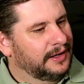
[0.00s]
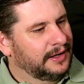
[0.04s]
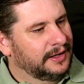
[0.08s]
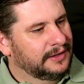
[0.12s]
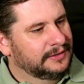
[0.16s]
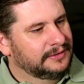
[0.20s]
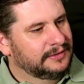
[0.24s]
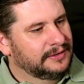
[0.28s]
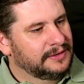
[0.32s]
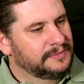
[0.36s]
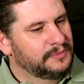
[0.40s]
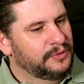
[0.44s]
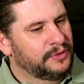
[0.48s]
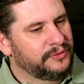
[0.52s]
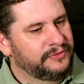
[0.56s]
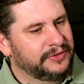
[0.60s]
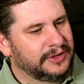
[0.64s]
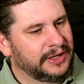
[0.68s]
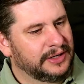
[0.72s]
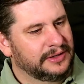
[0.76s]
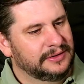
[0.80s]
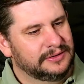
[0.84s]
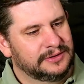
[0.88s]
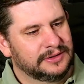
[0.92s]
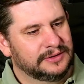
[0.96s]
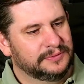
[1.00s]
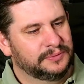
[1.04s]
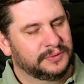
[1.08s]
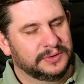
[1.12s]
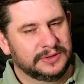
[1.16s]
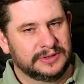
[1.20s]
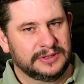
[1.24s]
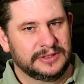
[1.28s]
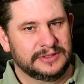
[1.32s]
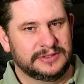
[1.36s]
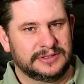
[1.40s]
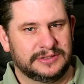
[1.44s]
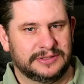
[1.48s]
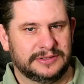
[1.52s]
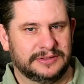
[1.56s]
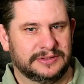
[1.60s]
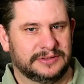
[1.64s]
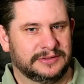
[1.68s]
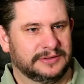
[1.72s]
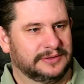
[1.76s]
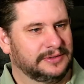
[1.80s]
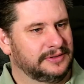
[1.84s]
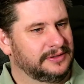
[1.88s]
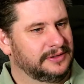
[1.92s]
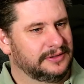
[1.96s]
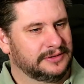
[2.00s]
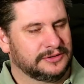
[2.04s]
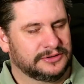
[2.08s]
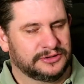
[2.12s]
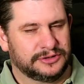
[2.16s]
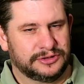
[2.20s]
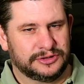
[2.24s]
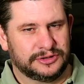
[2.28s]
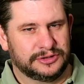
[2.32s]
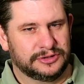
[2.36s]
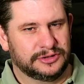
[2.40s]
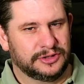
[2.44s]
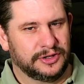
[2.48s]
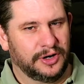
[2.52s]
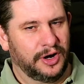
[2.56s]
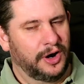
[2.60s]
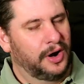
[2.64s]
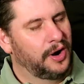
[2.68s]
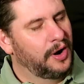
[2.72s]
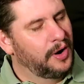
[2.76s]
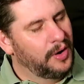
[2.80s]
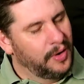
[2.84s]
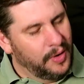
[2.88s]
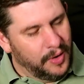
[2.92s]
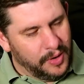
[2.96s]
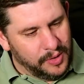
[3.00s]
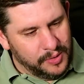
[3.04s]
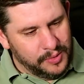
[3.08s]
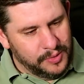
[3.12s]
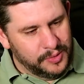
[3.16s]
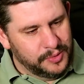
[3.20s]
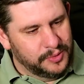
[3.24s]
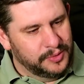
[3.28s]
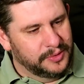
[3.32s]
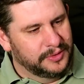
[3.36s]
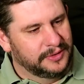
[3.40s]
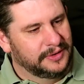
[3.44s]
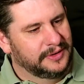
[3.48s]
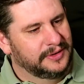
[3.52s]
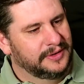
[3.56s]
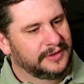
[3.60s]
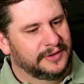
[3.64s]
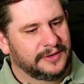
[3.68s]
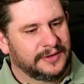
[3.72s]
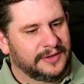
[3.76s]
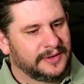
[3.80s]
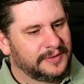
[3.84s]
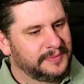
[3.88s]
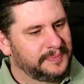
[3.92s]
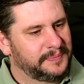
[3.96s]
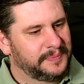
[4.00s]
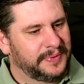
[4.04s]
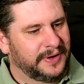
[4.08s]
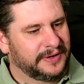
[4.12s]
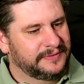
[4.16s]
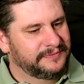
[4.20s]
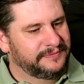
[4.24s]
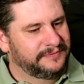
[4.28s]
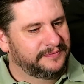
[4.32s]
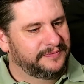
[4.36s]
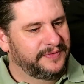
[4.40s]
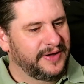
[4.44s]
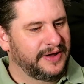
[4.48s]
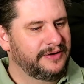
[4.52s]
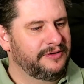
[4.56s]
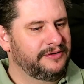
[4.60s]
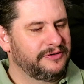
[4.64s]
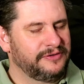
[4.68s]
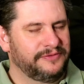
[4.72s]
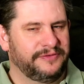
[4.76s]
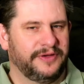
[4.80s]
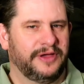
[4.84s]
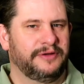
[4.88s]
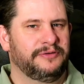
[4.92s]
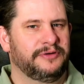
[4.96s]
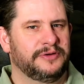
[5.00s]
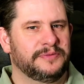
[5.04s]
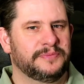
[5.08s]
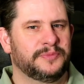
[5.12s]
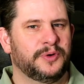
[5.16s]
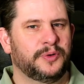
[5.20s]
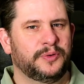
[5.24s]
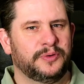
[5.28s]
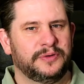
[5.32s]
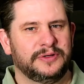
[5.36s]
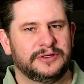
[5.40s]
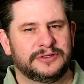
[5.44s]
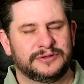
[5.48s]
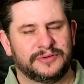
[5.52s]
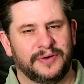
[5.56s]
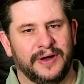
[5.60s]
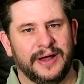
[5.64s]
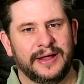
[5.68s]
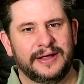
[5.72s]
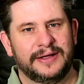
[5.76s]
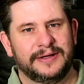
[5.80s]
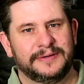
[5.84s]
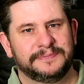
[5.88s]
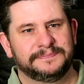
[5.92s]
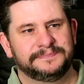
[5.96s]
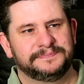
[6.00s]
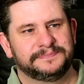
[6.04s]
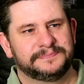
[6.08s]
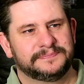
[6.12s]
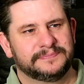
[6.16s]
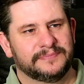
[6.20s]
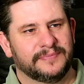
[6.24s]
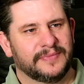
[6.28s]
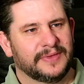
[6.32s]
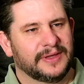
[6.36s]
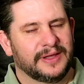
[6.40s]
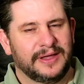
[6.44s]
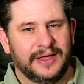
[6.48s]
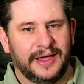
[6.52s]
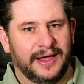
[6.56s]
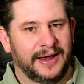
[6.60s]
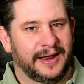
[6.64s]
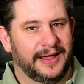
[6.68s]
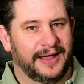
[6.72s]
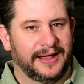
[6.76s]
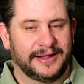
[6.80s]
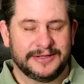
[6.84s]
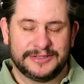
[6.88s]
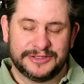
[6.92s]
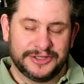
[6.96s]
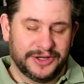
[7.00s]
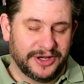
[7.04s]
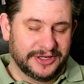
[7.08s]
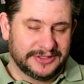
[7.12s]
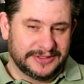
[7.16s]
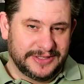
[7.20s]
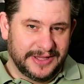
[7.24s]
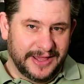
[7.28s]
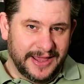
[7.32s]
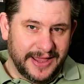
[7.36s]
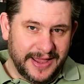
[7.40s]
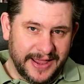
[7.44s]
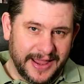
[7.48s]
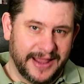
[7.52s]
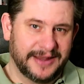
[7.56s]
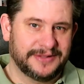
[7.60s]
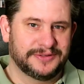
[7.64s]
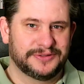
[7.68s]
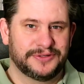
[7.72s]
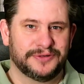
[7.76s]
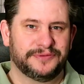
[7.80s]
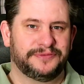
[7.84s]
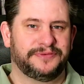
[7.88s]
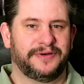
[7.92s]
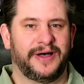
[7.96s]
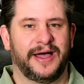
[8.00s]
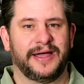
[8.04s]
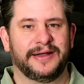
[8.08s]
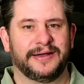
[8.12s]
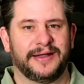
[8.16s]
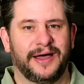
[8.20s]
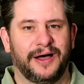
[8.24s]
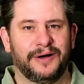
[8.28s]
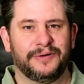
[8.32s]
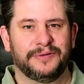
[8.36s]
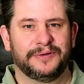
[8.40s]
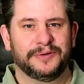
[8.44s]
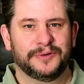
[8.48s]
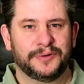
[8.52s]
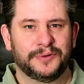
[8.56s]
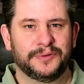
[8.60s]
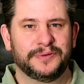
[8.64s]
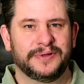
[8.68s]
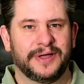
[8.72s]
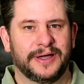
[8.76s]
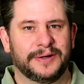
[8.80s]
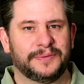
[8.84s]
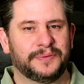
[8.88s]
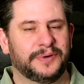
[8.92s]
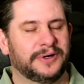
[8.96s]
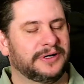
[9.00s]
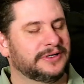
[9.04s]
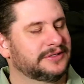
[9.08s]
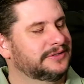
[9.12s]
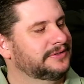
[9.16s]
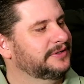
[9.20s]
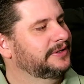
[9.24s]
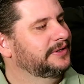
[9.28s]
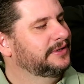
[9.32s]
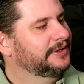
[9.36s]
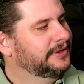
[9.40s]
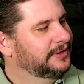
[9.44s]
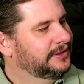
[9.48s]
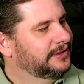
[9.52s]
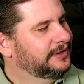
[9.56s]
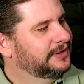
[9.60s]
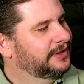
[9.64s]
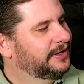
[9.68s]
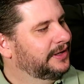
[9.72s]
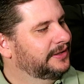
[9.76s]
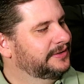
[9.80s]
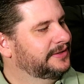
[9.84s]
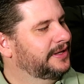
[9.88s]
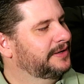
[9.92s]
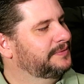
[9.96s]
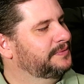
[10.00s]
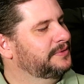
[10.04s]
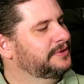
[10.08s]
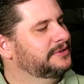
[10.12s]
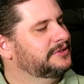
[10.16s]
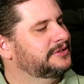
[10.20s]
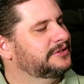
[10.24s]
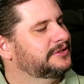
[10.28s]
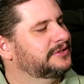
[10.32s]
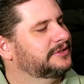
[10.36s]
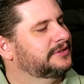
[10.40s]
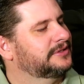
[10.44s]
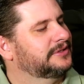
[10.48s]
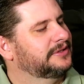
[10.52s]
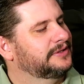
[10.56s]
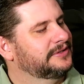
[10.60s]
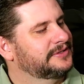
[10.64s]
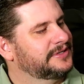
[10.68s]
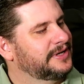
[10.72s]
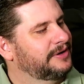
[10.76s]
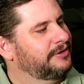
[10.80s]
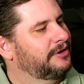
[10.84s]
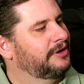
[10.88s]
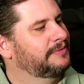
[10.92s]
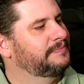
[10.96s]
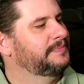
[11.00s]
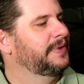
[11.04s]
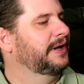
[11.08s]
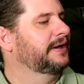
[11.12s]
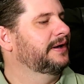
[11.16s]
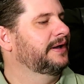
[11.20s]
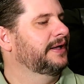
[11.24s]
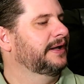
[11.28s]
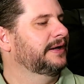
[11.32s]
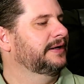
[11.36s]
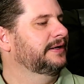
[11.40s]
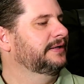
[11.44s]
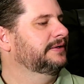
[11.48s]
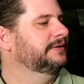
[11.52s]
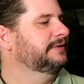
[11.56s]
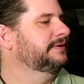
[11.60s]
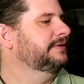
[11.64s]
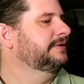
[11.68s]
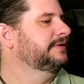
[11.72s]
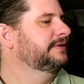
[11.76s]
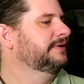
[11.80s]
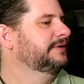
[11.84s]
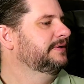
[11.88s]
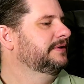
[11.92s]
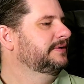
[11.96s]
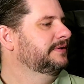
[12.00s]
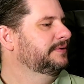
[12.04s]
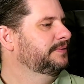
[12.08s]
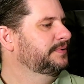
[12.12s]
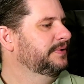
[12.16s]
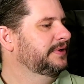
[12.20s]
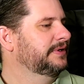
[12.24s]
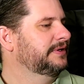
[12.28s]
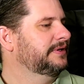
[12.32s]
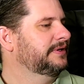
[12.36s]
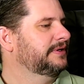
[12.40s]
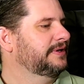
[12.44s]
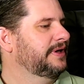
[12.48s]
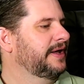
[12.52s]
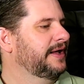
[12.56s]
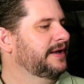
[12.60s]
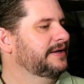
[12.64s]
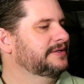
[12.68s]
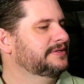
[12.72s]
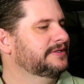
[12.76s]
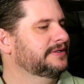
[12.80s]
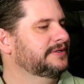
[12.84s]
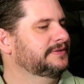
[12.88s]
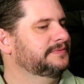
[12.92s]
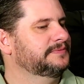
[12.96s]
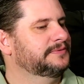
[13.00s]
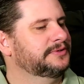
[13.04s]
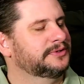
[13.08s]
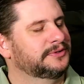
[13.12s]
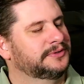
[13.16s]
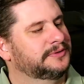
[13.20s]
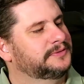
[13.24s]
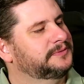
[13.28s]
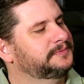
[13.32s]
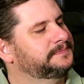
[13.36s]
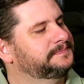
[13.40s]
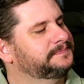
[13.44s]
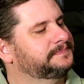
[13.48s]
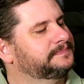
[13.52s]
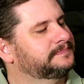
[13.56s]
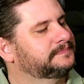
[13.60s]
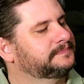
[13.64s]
and the movie ended with this slow but very very moody track I just had to find out who that was. And that was Sarah McLachlan with Answer, so